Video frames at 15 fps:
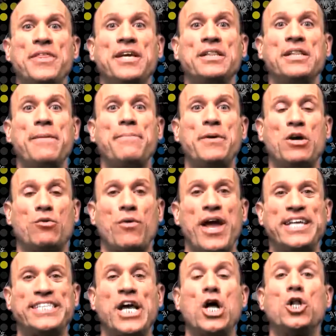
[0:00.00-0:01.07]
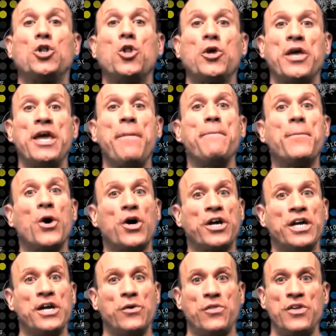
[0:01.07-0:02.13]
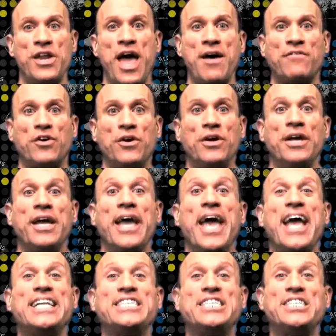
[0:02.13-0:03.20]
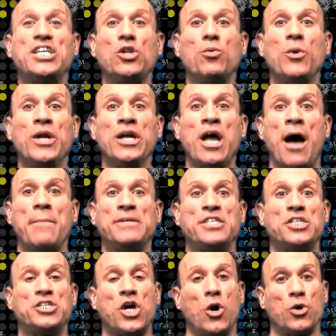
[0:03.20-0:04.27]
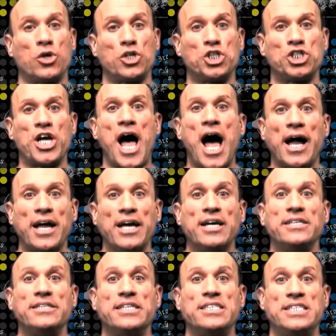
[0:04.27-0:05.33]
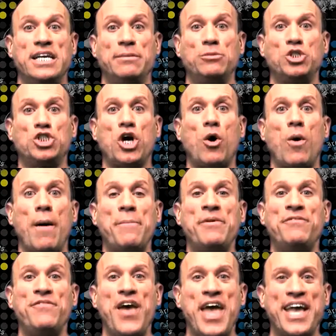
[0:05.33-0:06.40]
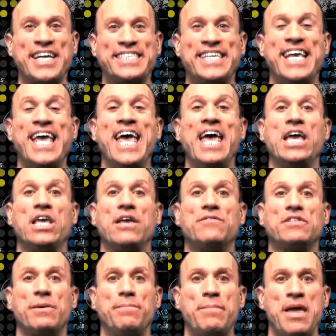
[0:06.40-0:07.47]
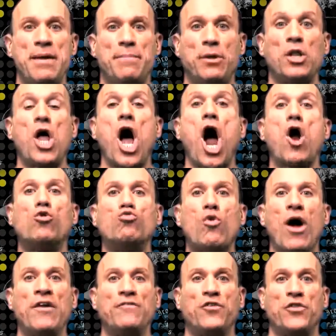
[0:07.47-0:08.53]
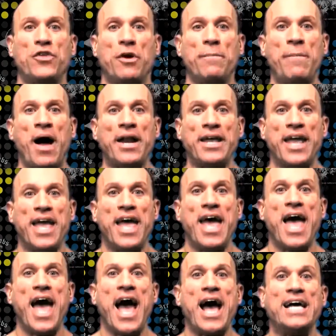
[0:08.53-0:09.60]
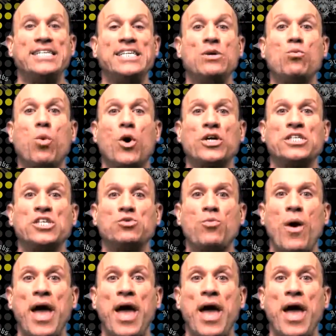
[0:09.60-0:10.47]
of the Olympia race looking murkier than ever, it still wouldn't come as a total shock to see him show up in Vegas and give some people a run for their money as he works his